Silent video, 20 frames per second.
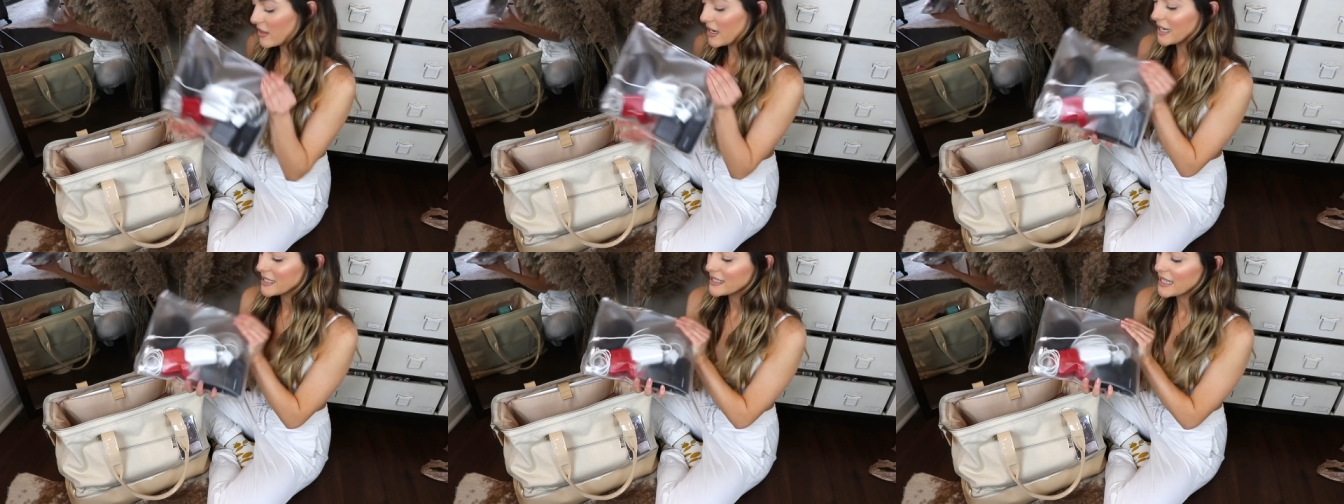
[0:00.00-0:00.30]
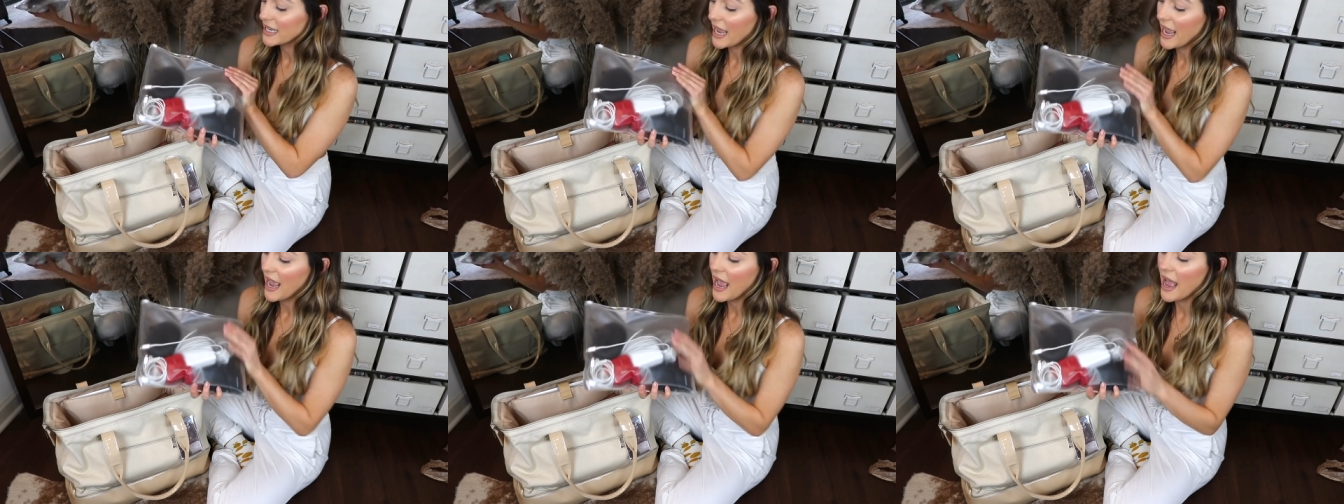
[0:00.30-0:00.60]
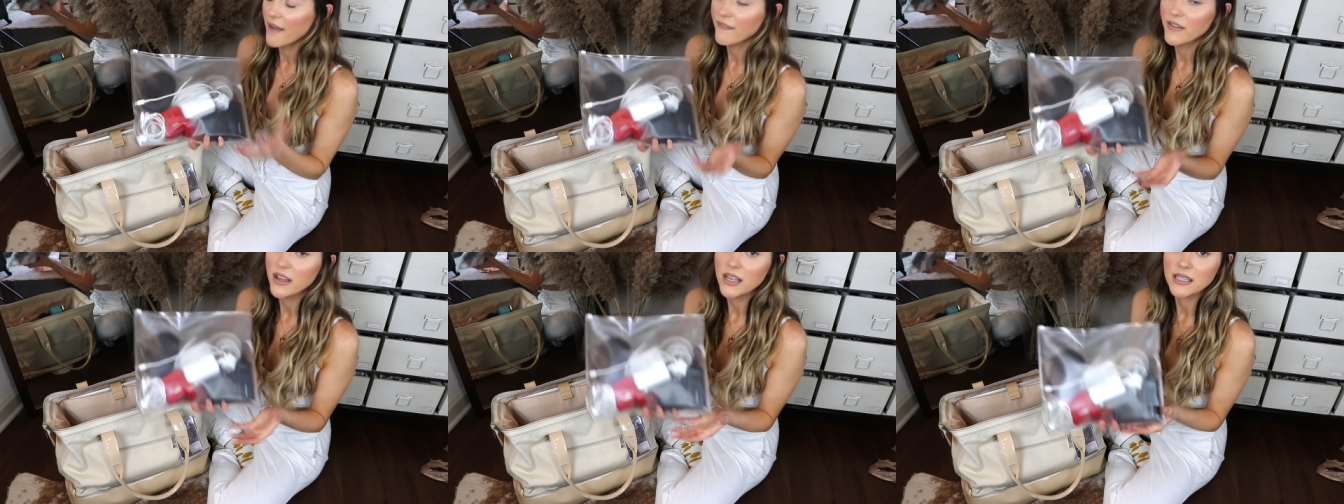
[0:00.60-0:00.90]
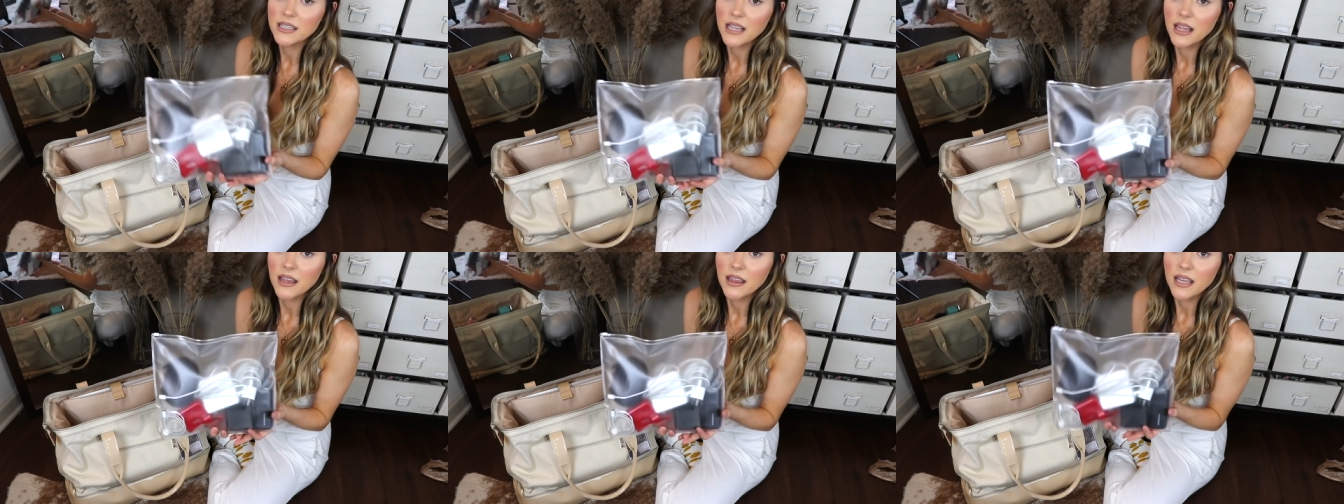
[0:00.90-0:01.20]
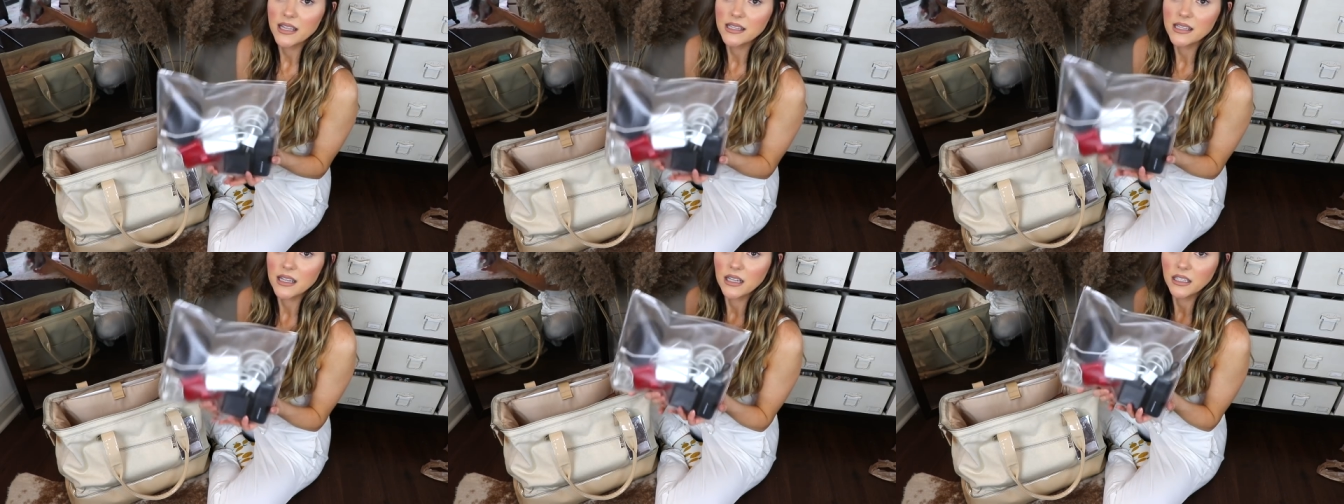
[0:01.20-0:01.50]
The next thing I have is
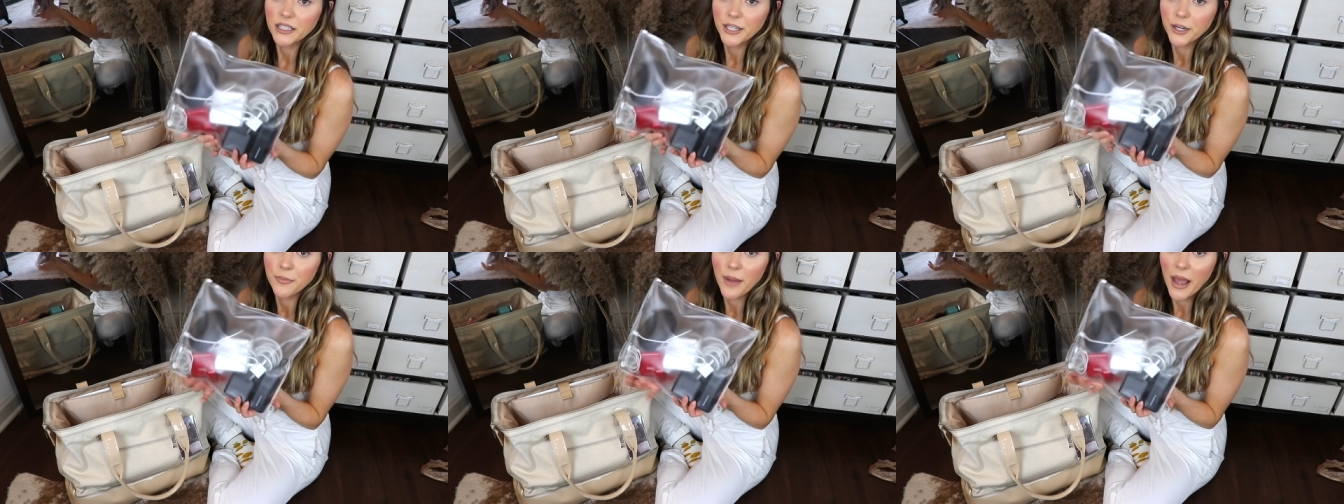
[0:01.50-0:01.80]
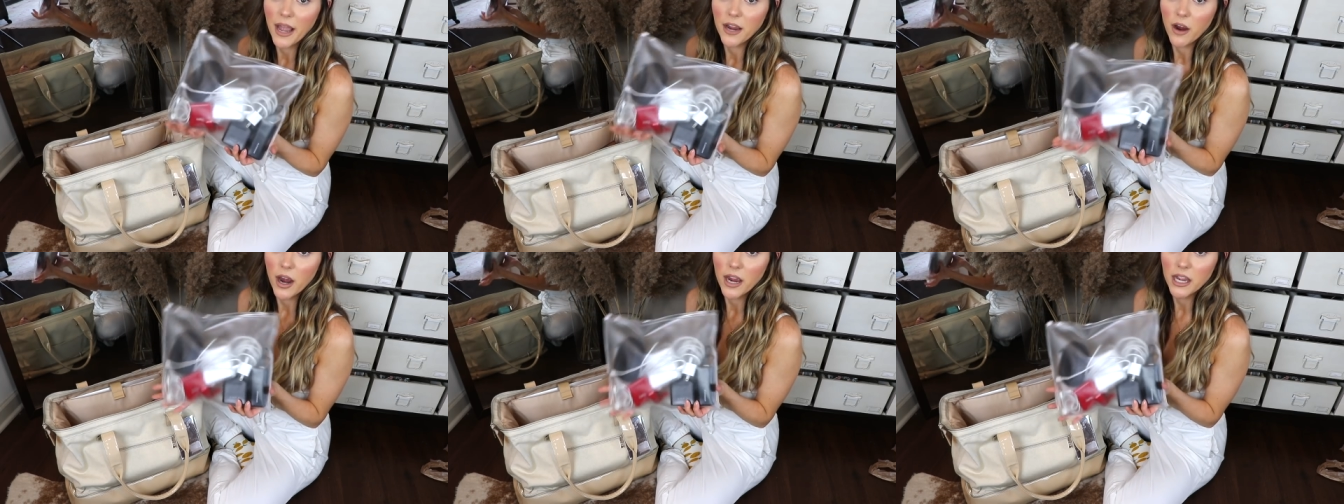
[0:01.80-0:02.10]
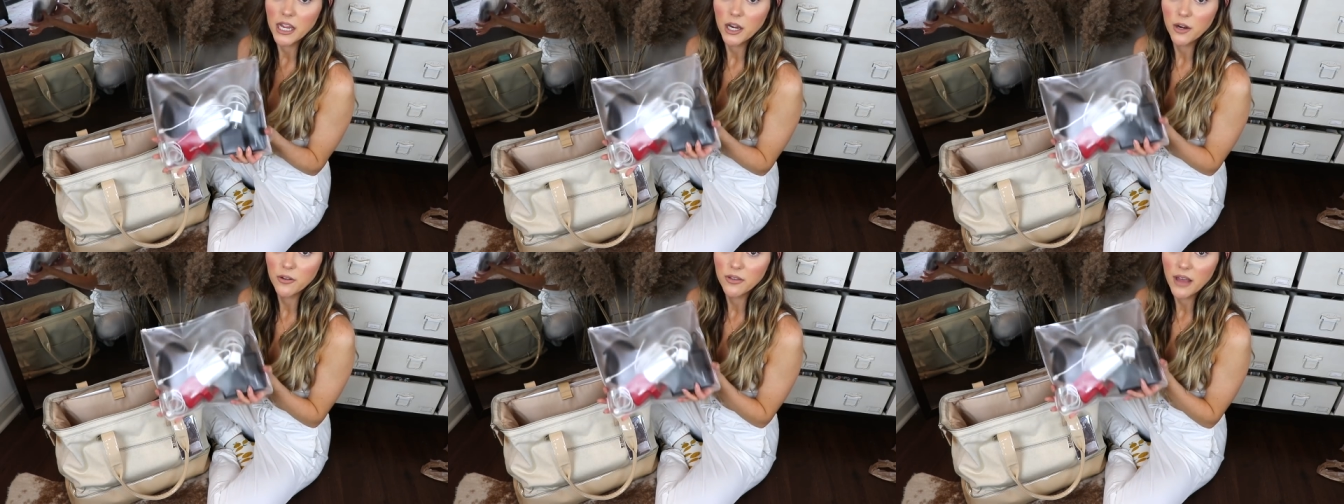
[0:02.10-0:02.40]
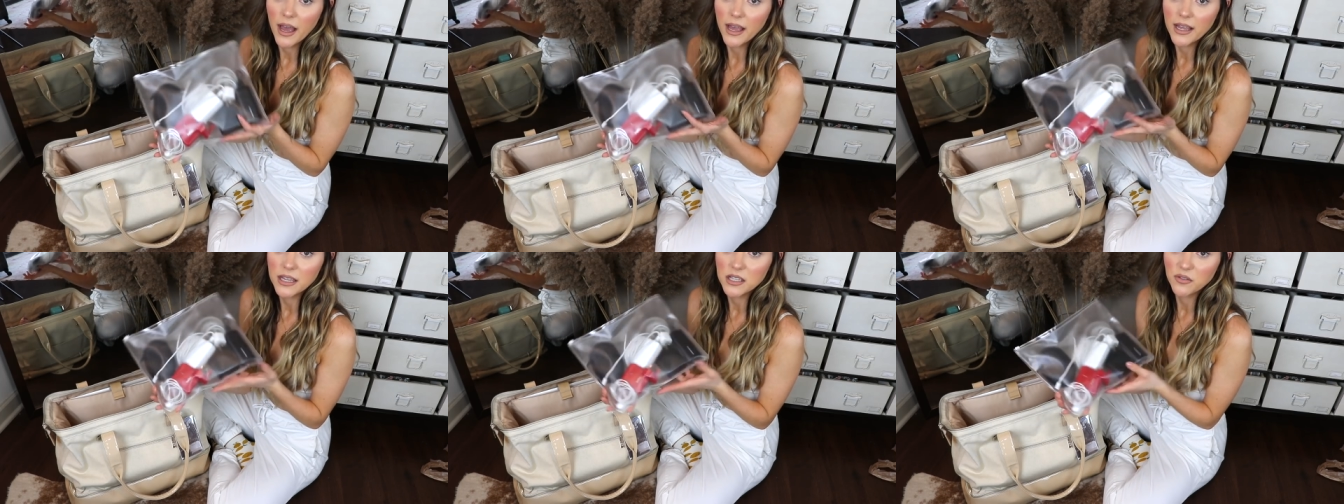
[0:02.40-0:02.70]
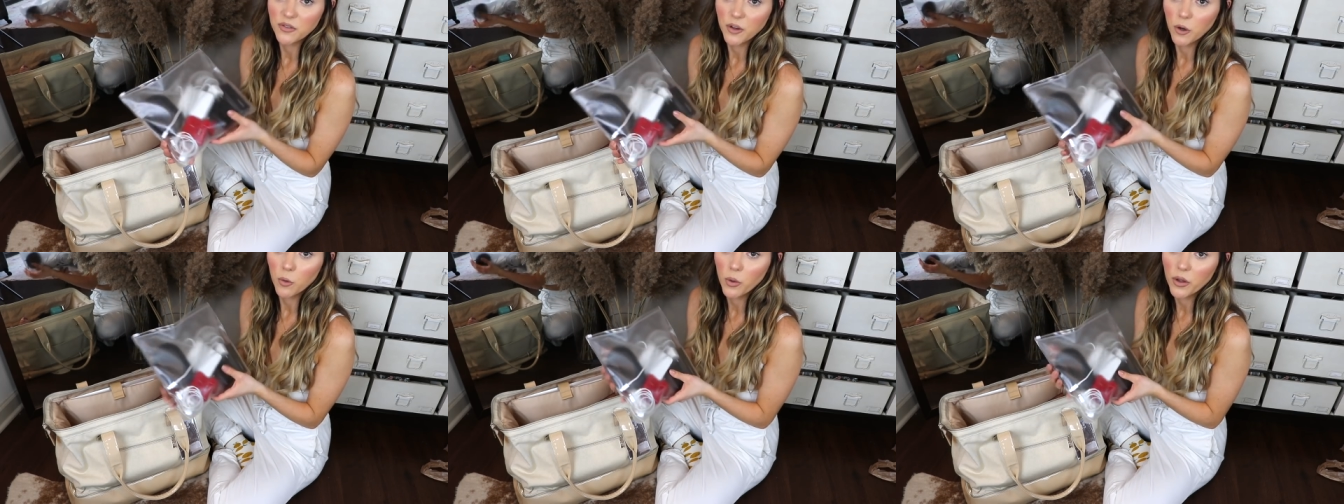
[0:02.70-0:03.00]
this clear bag right here that is
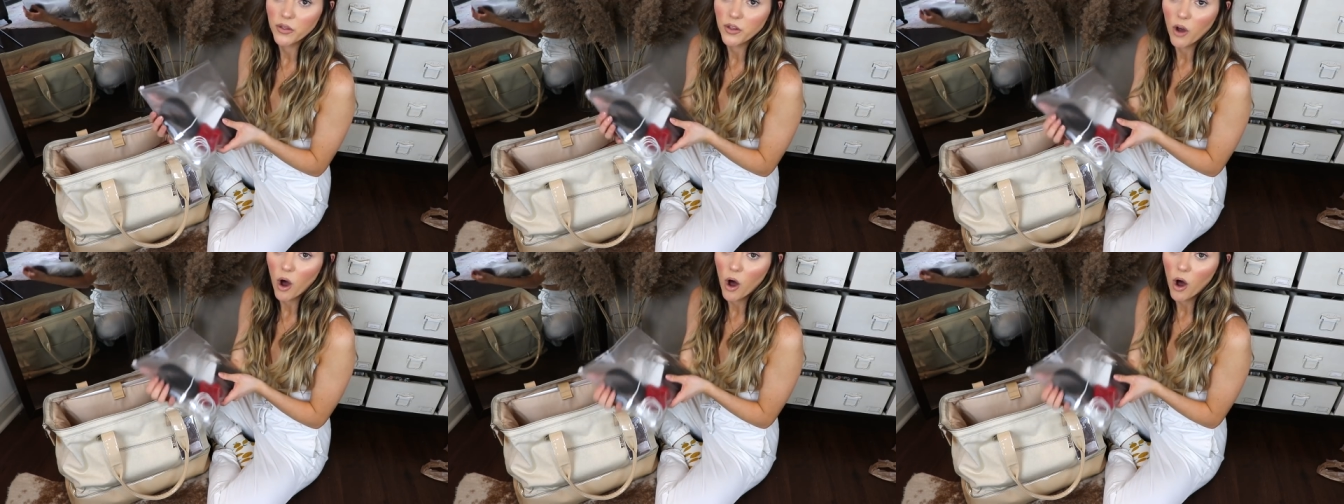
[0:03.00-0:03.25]
filled with